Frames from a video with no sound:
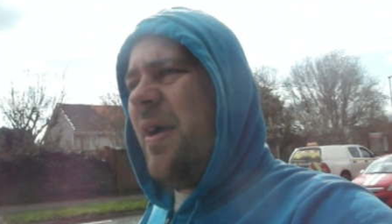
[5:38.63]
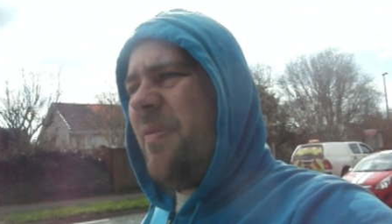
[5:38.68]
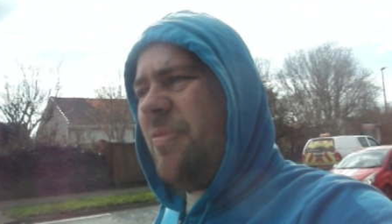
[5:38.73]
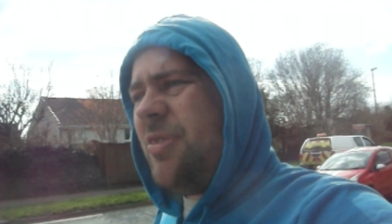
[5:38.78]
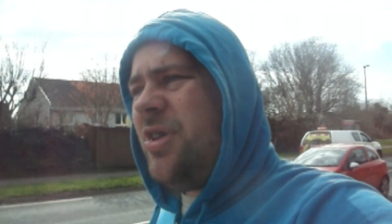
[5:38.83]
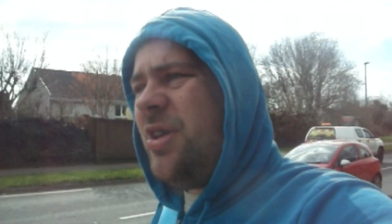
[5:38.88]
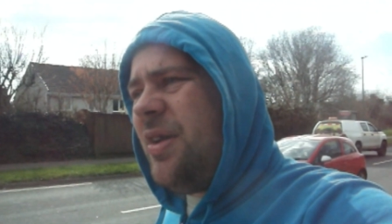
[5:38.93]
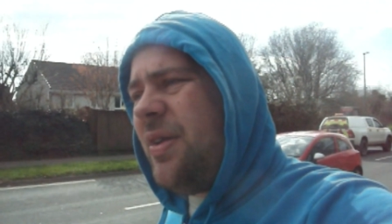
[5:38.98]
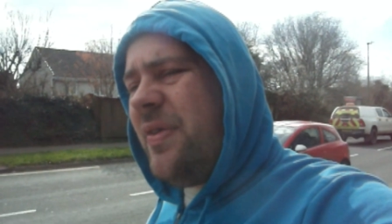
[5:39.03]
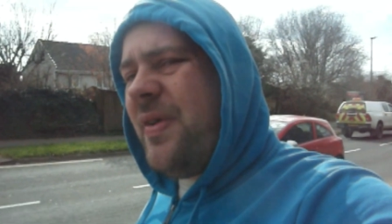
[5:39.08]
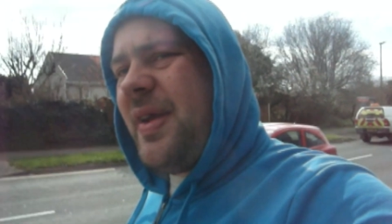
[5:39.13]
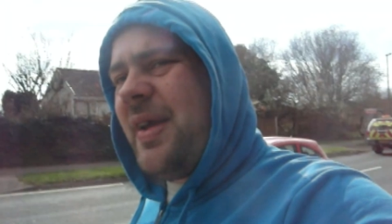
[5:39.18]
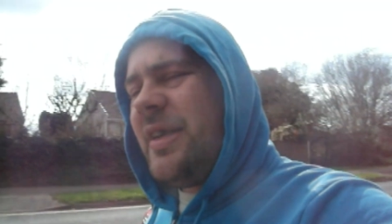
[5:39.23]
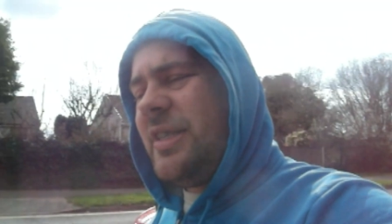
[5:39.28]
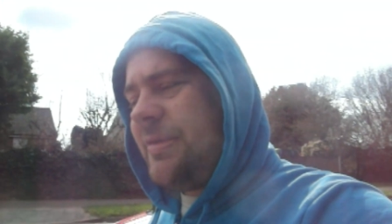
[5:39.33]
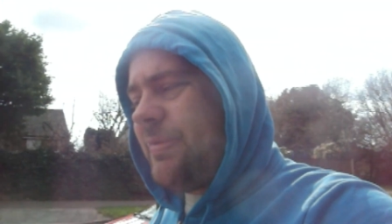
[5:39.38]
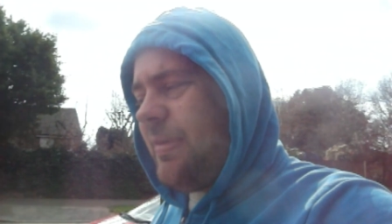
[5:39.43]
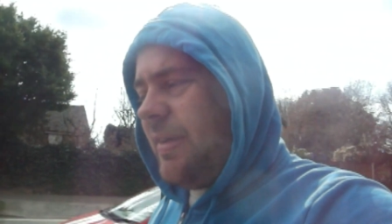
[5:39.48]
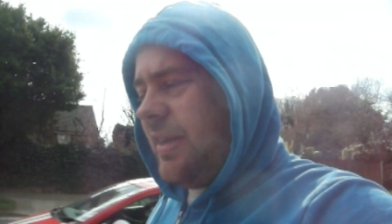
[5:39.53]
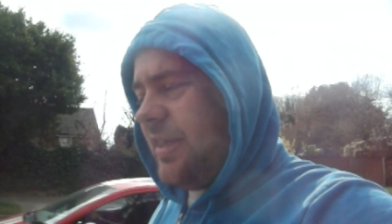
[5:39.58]
I'm curious
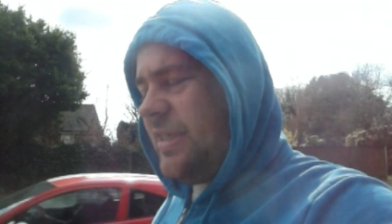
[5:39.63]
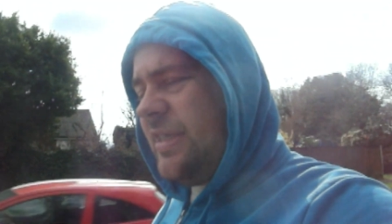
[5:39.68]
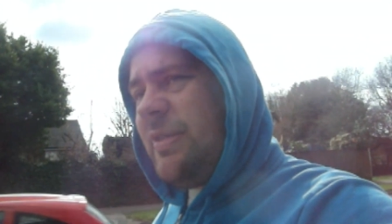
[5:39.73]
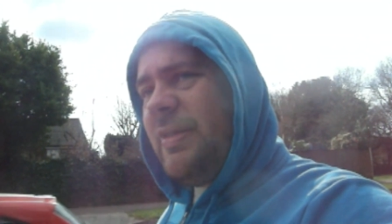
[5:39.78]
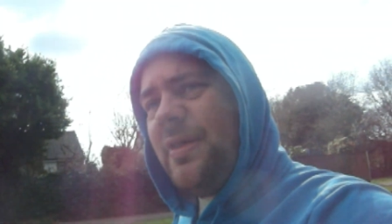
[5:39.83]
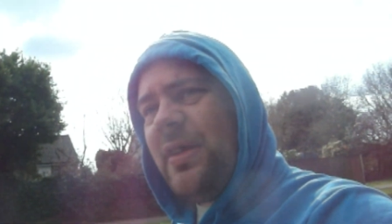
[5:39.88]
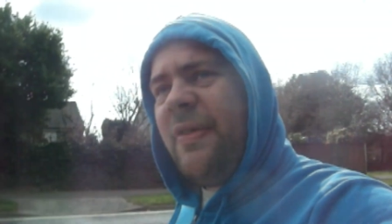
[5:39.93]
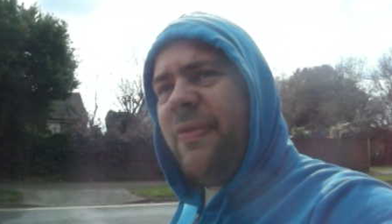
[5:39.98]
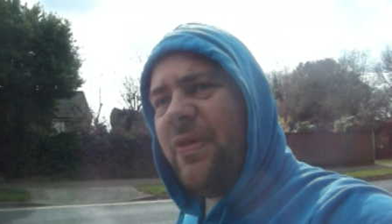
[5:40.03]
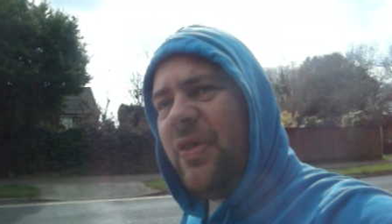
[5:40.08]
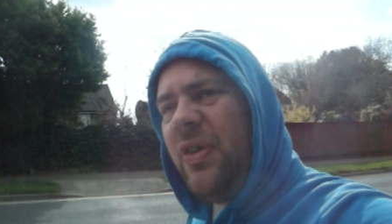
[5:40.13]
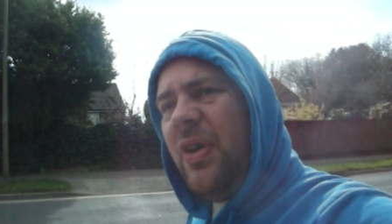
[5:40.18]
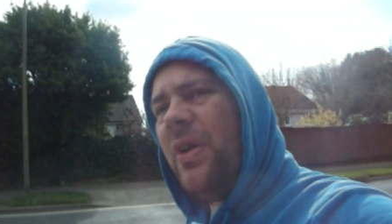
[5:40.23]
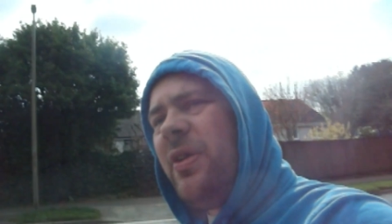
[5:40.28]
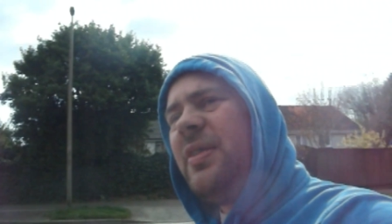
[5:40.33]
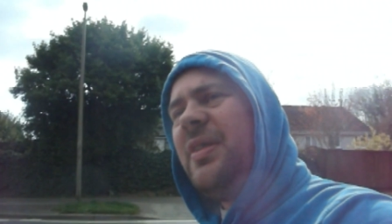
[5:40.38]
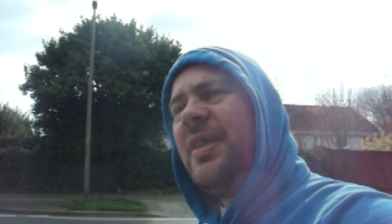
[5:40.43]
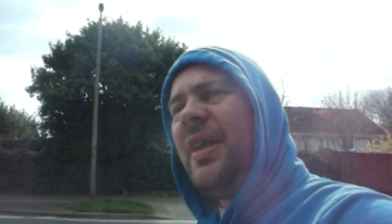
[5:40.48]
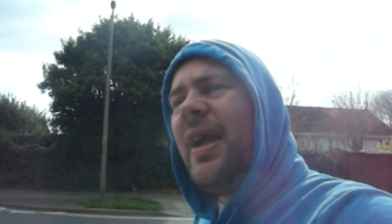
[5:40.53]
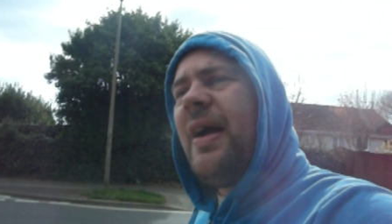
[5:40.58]
mate, to see what they've
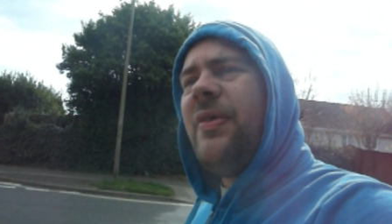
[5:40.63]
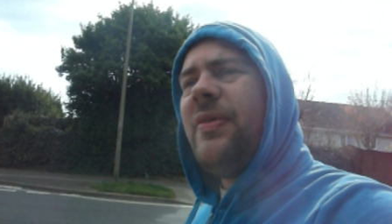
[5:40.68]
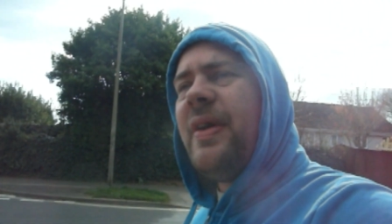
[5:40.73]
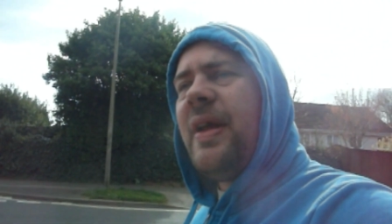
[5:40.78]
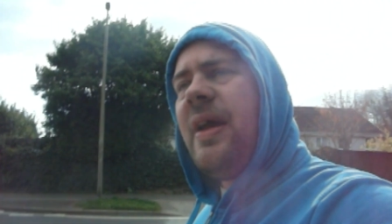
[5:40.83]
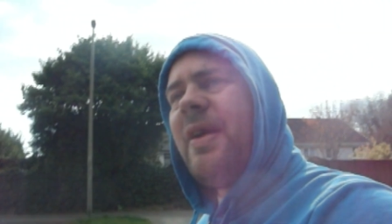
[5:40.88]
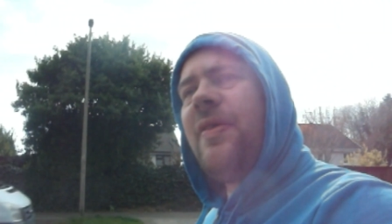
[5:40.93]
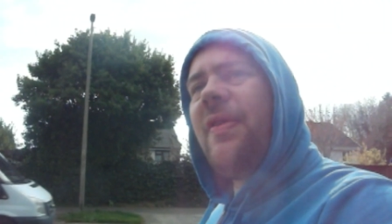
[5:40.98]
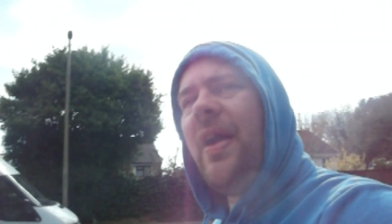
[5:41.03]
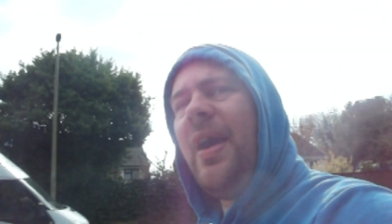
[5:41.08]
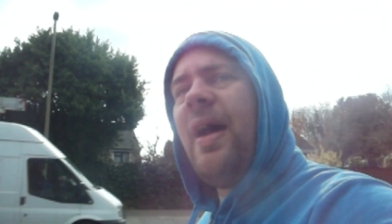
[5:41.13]
got down here.